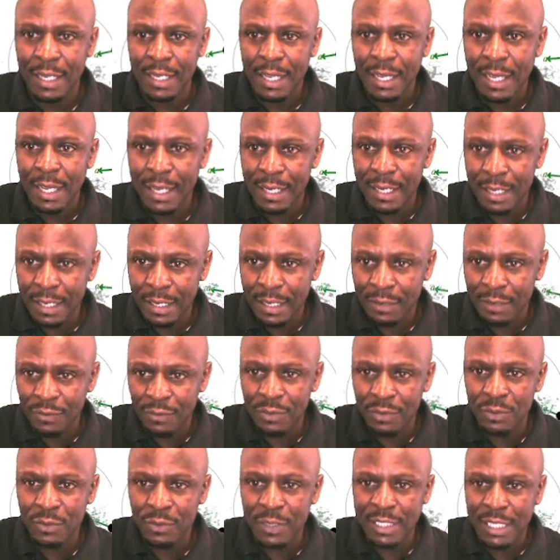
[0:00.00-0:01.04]
and then therefore
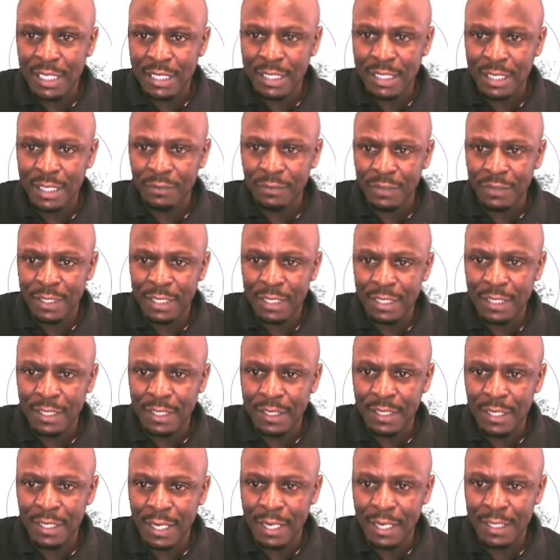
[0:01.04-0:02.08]
you just have d
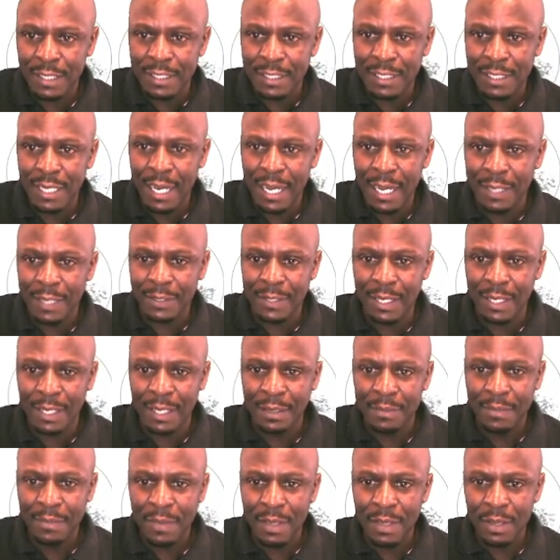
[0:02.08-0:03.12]
that dr there
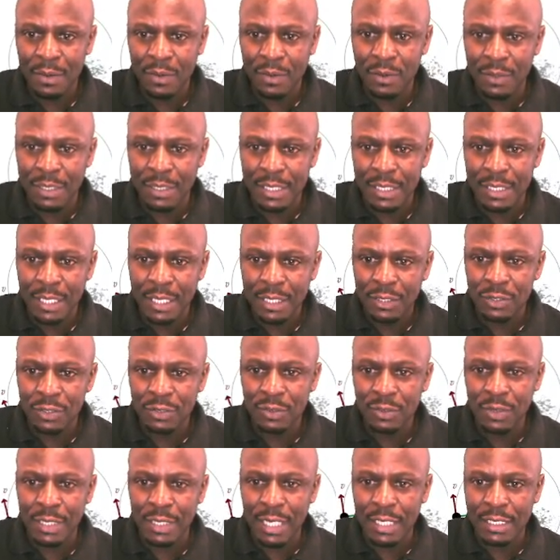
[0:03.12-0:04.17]
good so
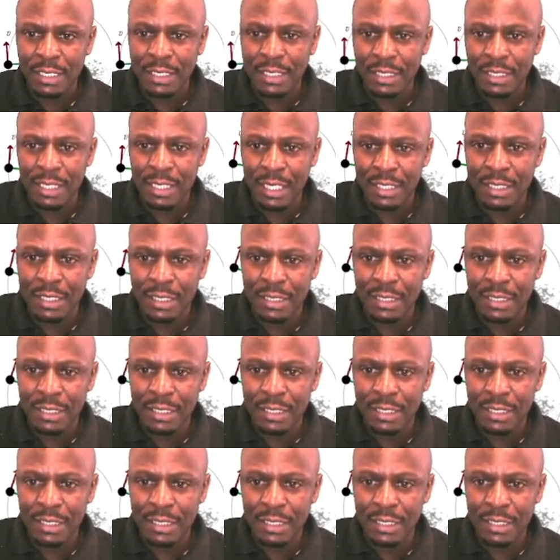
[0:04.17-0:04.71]
that's that's